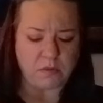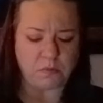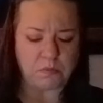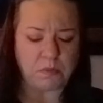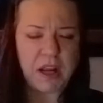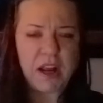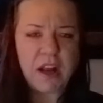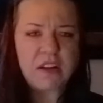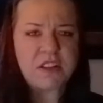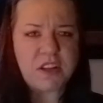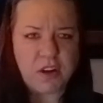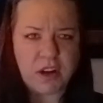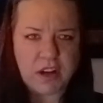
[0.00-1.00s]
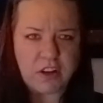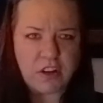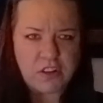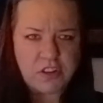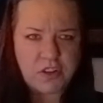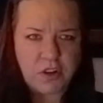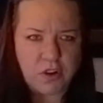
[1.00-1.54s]
because they're in your
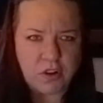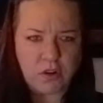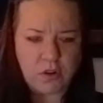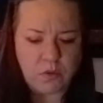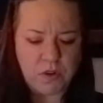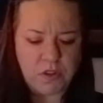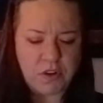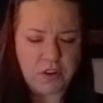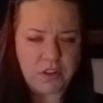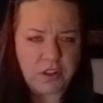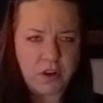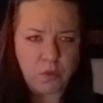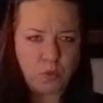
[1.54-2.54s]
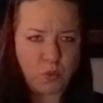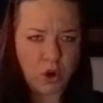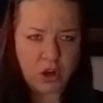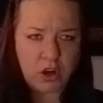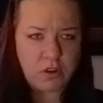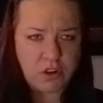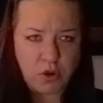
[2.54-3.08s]
circle, whether in their
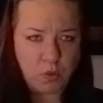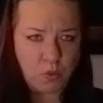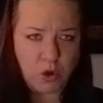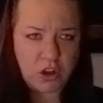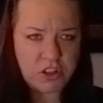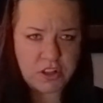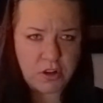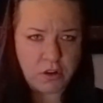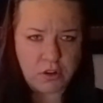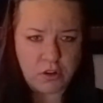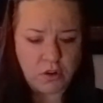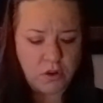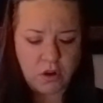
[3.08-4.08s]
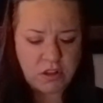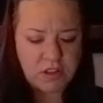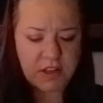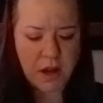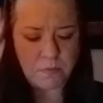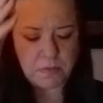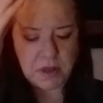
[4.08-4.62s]
work, your work circle or
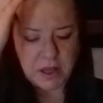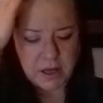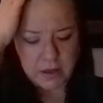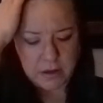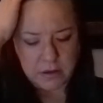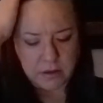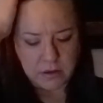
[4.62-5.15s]
something.